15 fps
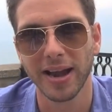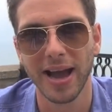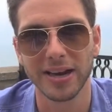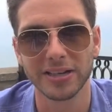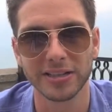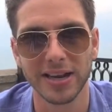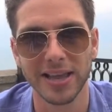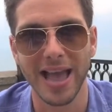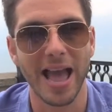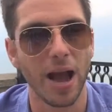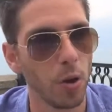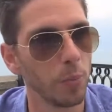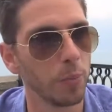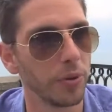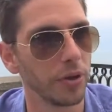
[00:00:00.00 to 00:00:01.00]
and actually
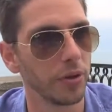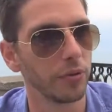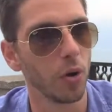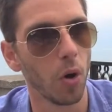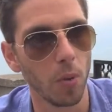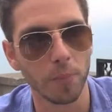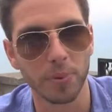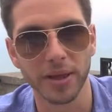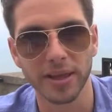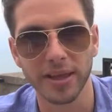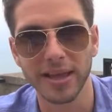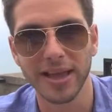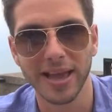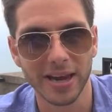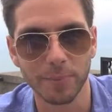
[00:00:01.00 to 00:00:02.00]
help you not
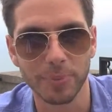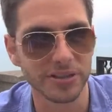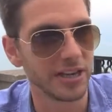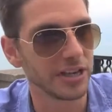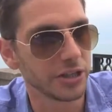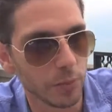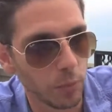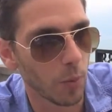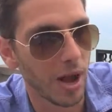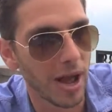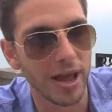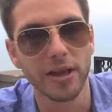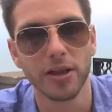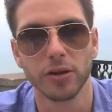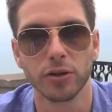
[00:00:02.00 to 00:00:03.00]
be in a position
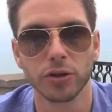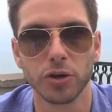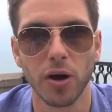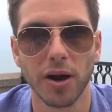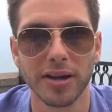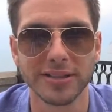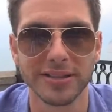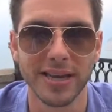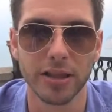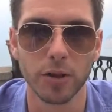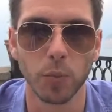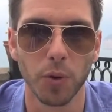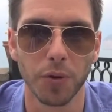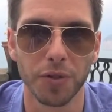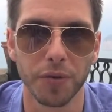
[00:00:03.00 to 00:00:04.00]
where you're trying to see
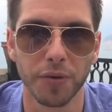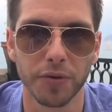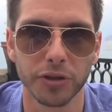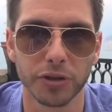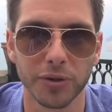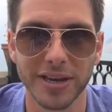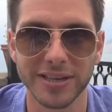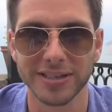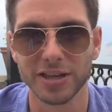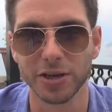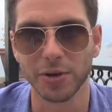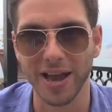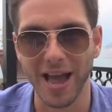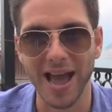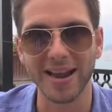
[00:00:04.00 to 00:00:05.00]
the wood through the trees,
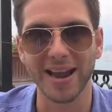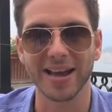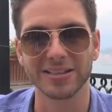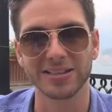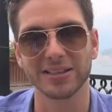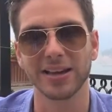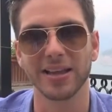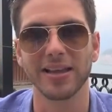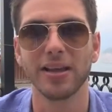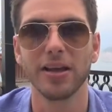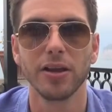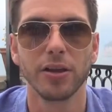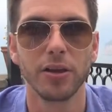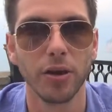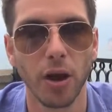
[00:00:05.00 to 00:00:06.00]
and you can actually,
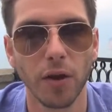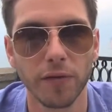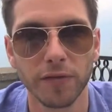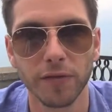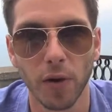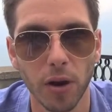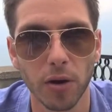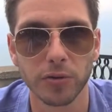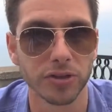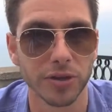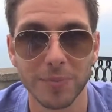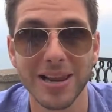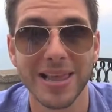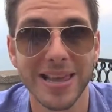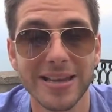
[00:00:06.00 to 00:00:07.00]
you know, follow
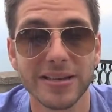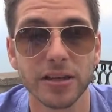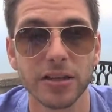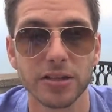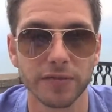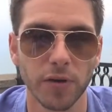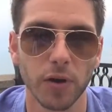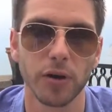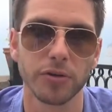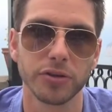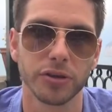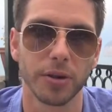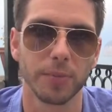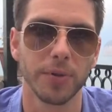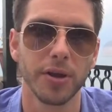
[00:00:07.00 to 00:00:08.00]
some leaders, follow
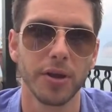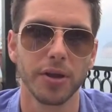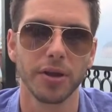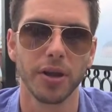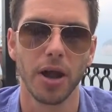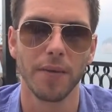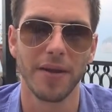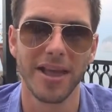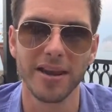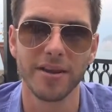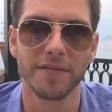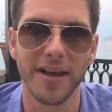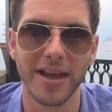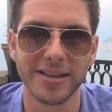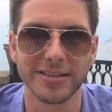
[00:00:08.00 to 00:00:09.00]
some, you know,
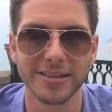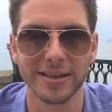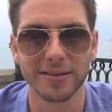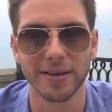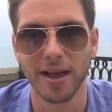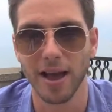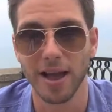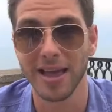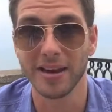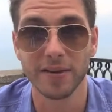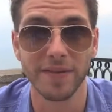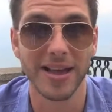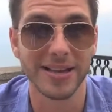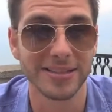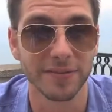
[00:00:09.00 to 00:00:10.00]

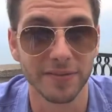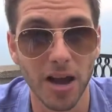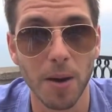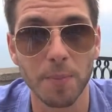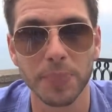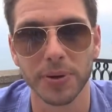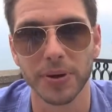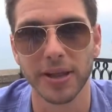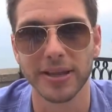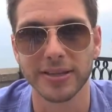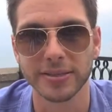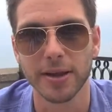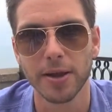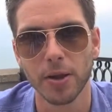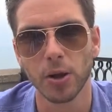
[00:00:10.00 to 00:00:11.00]
innovative
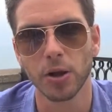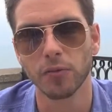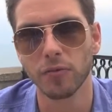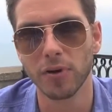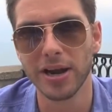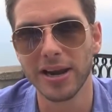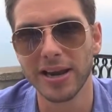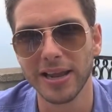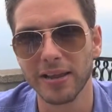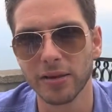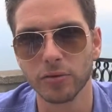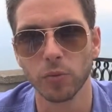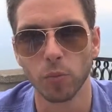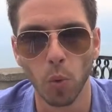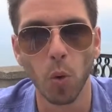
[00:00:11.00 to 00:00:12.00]
companies who
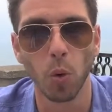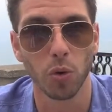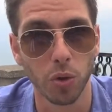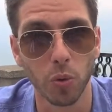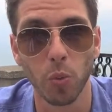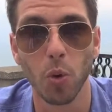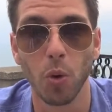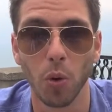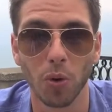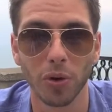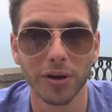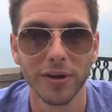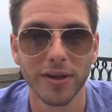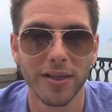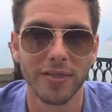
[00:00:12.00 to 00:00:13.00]
really walk the
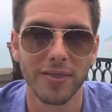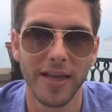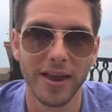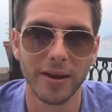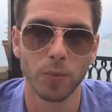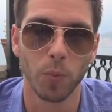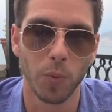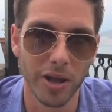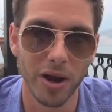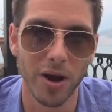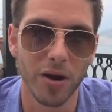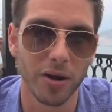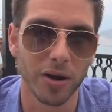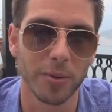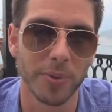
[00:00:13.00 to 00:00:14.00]
walk, then we
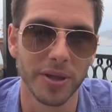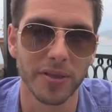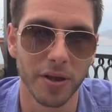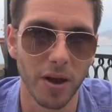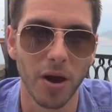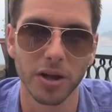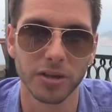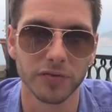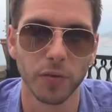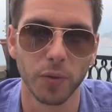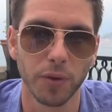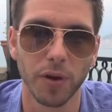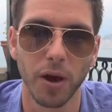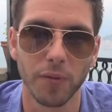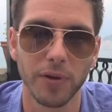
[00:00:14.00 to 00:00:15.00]
are going to be the guys
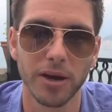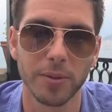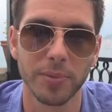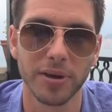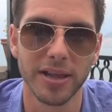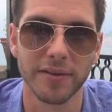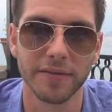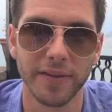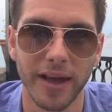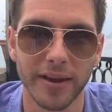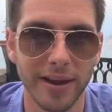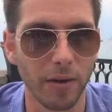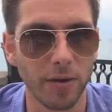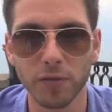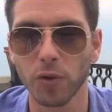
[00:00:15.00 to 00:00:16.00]
for you, and I really believe
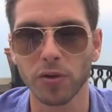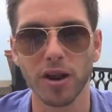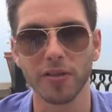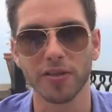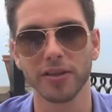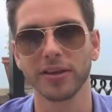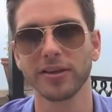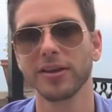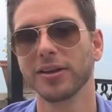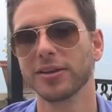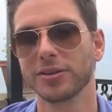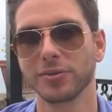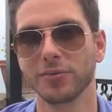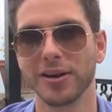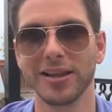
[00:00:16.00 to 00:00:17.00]
that. Now, I've got nothing
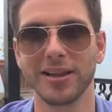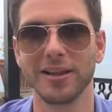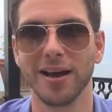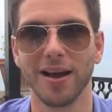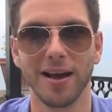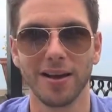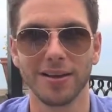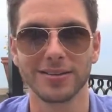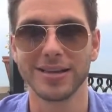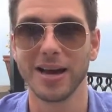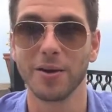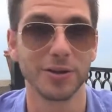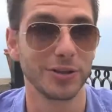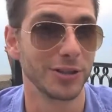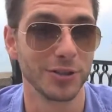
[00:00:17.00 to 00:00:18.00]
to really
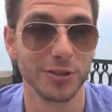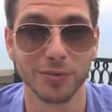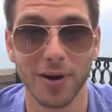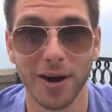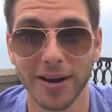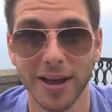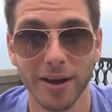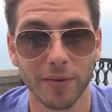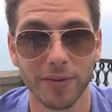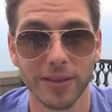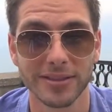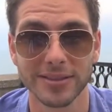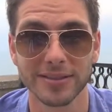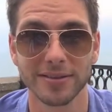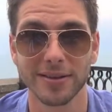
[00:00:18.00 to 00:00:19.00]
tell you to do right now.
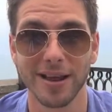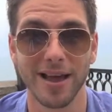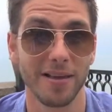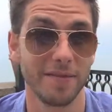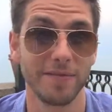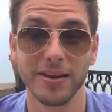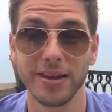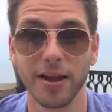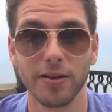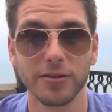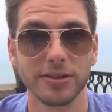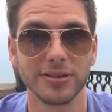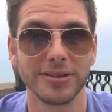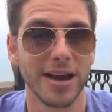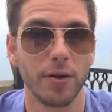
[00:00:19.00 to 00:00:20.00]
This isn't a
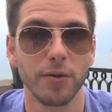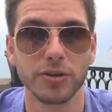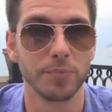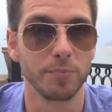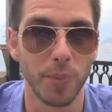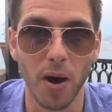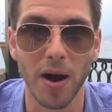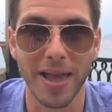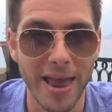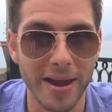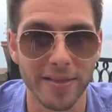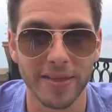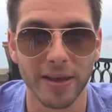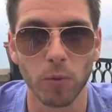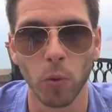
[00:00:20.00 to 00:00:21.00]
video to tell you to buy
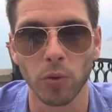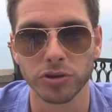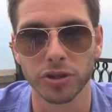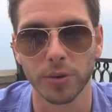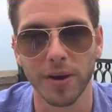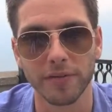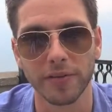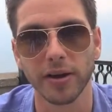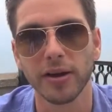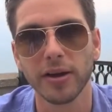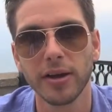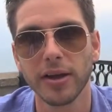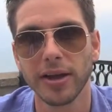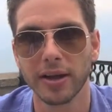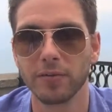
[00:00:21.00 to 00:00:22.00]
anything whatsoever.
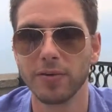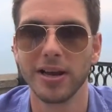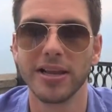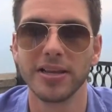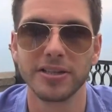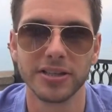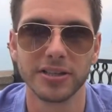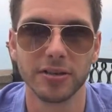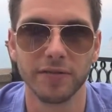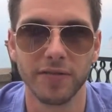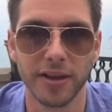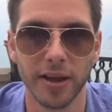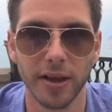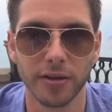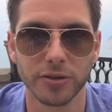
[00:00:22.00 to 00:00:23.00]
It really is just a
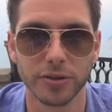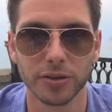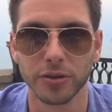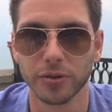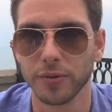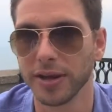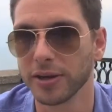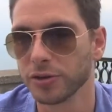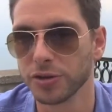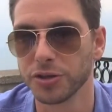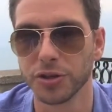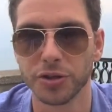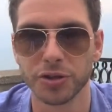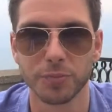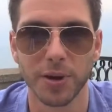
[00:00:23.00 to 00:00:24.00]
video to
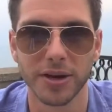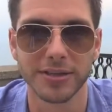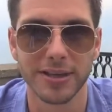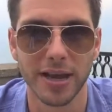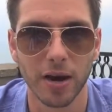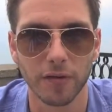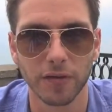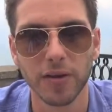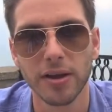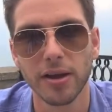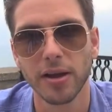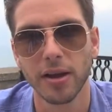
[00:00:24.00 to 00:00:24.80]
introduce myself,